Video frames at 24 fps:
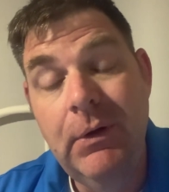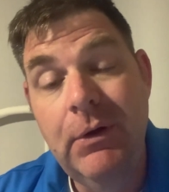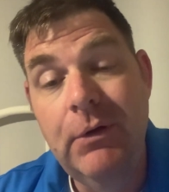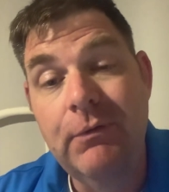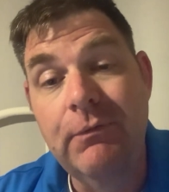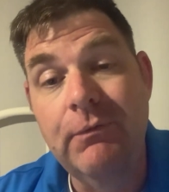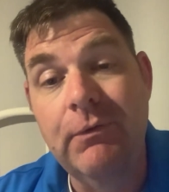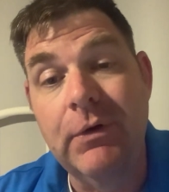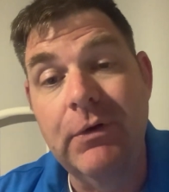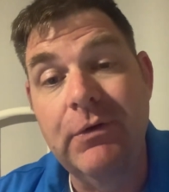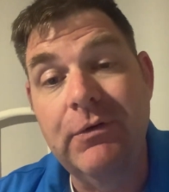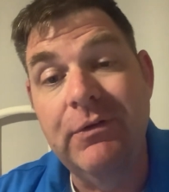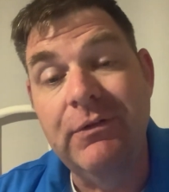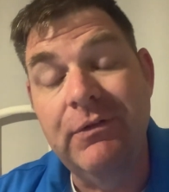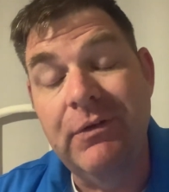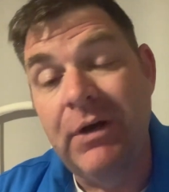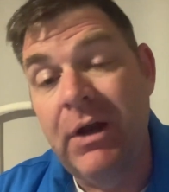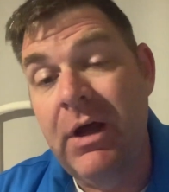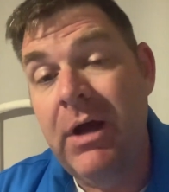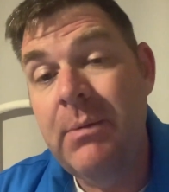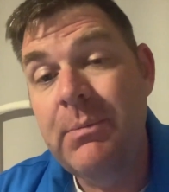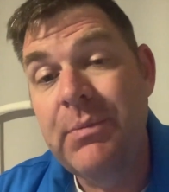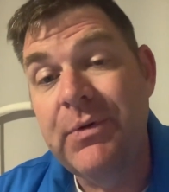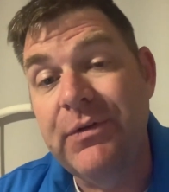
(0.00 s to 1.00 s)
versus a
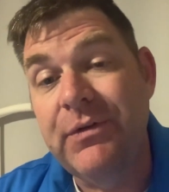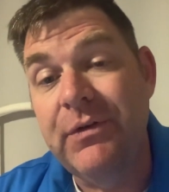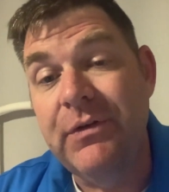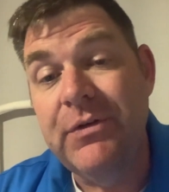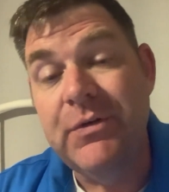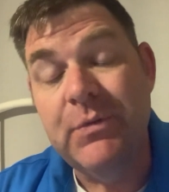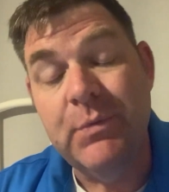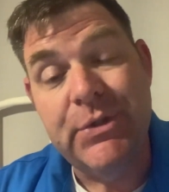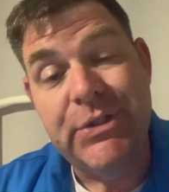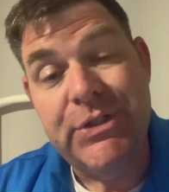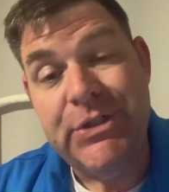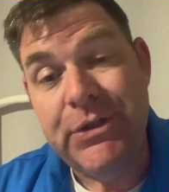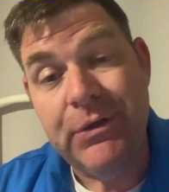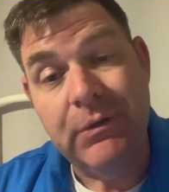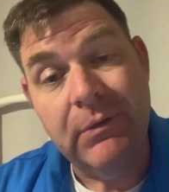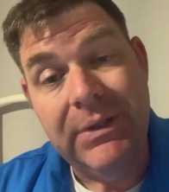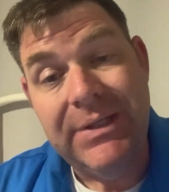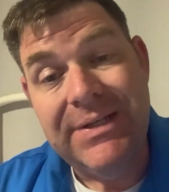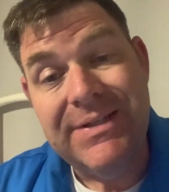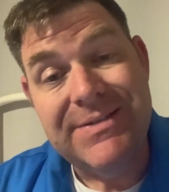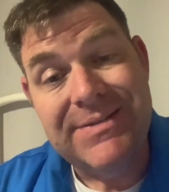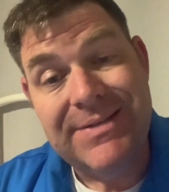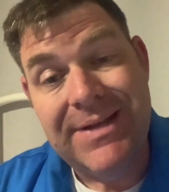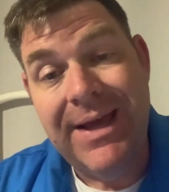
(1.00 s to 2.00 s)
non-precision, which generally
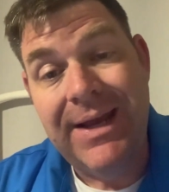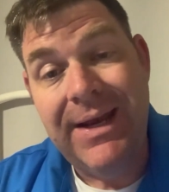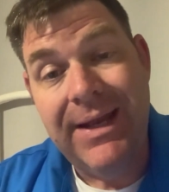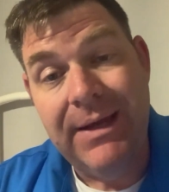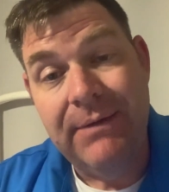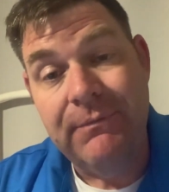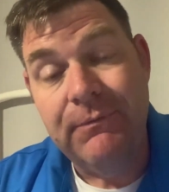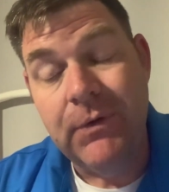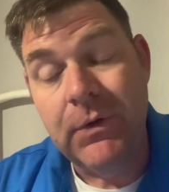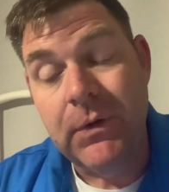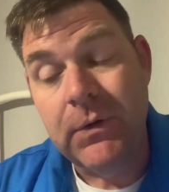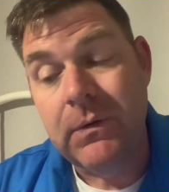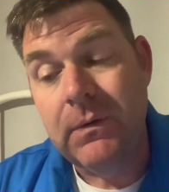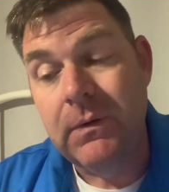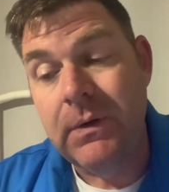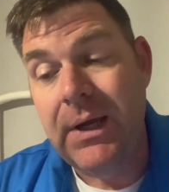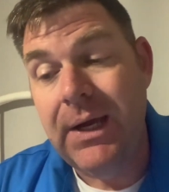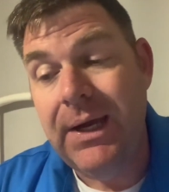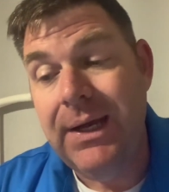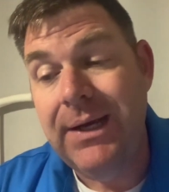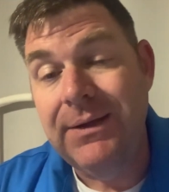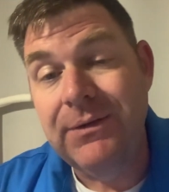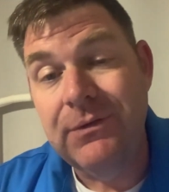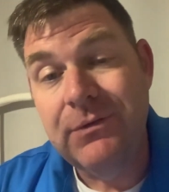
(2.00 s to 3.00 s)
does not have vertical
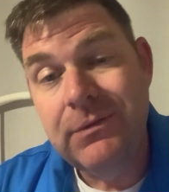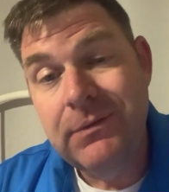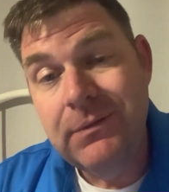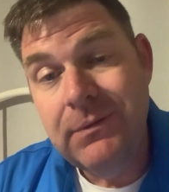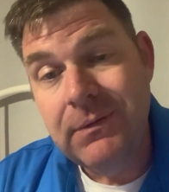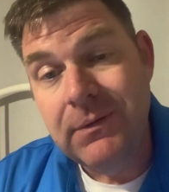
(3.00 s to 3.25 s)
guidance.